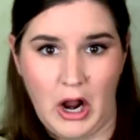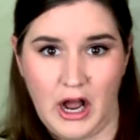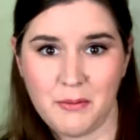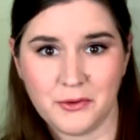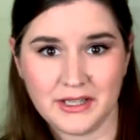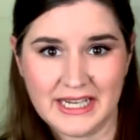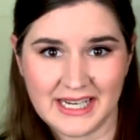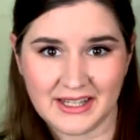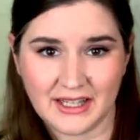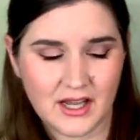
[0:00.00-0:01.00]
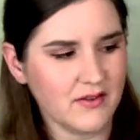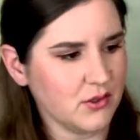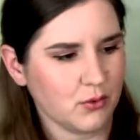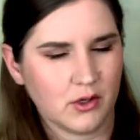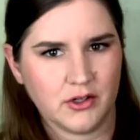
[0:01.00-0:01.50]
opera length gloves
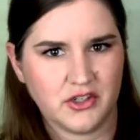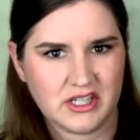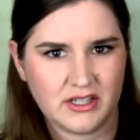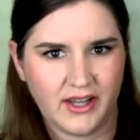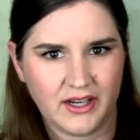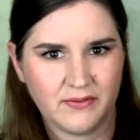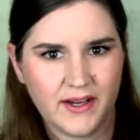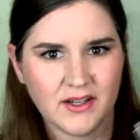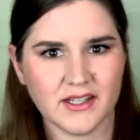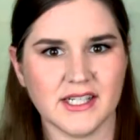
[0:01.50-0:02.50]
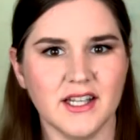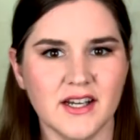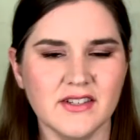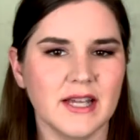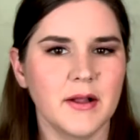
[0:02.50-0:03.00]
or just like fingerless
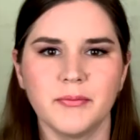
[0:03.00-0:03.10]
gloves,